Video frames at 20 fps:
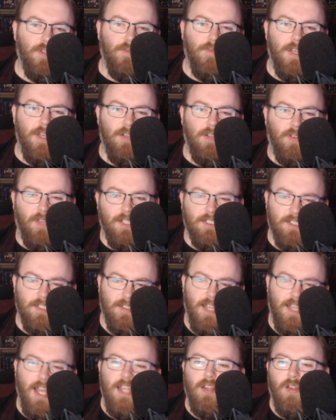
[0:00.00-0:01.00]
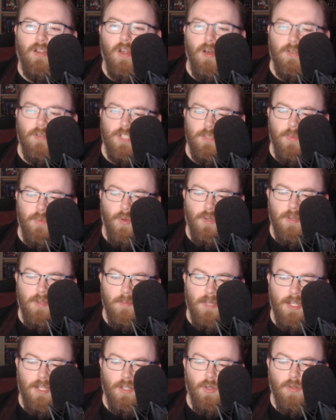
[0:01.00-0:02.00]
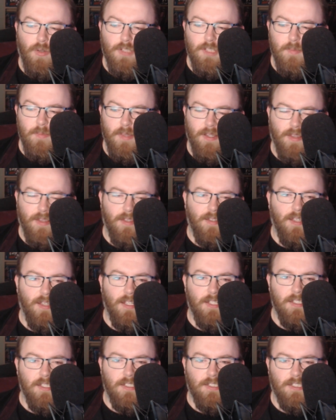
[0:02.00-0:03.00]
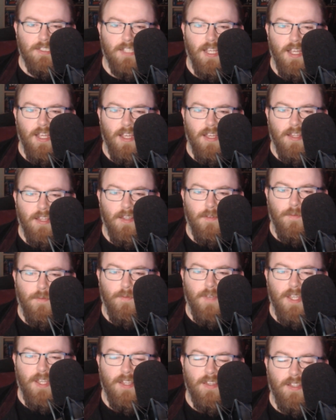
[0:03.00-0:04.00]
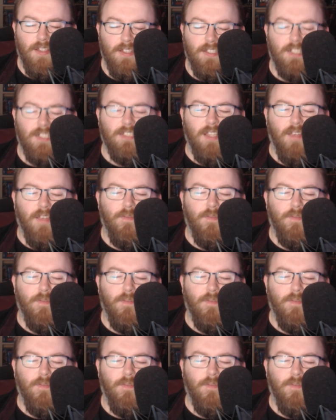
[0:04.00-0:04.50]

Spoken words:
final lines of dialogue spoken by Goldsmith is that faithlessness,